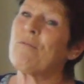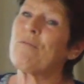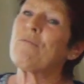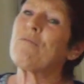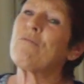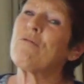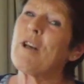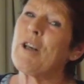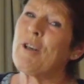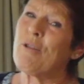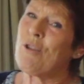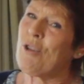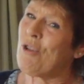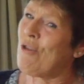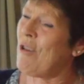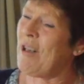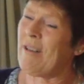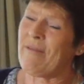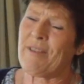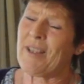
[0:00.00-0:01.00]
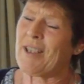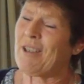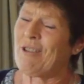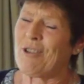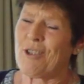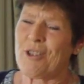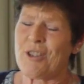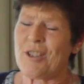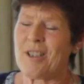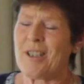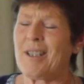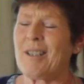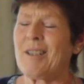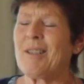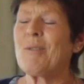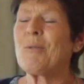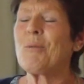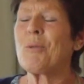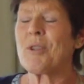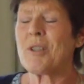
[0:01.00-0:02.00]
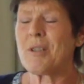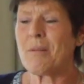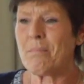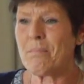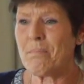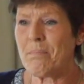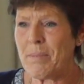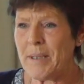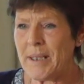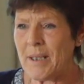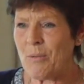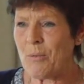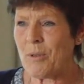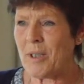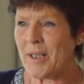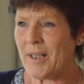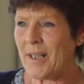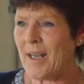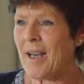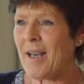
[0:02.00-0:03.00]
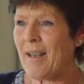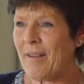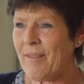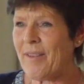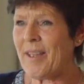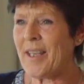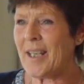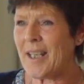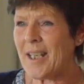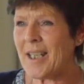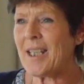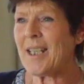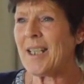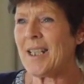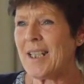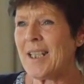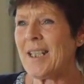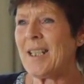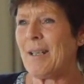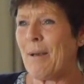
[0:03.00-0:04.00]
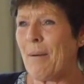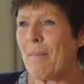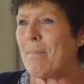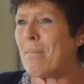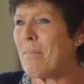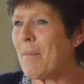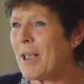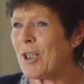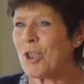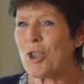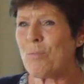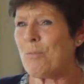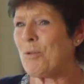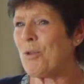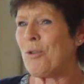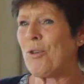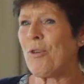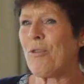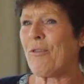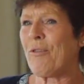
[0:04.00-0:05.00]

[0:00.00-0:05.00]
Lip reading: Road traffic crossing was the big one. I think much more